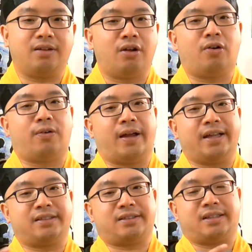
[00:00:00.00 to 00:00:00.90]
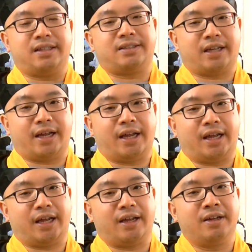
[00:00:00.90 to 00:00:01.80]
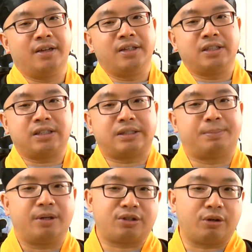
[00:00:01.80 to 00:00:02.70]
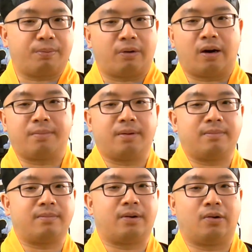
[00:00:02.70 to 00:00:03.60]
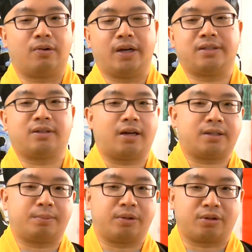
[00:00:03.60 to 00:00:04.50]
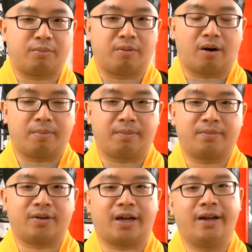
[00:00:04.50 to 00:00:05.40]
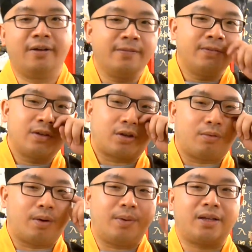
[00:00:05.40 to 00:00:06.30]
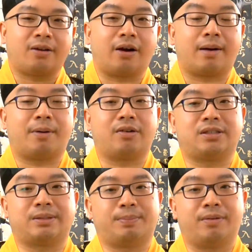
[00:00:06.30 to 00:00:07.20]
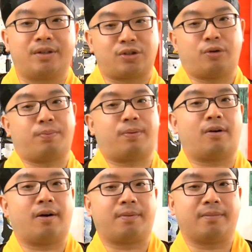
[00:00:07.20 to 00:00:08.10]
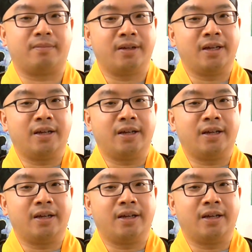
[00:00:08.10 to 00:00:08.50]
know, is this a spiritual problem or is not a spiritual problem, okay? So when we talk about spiritual problem,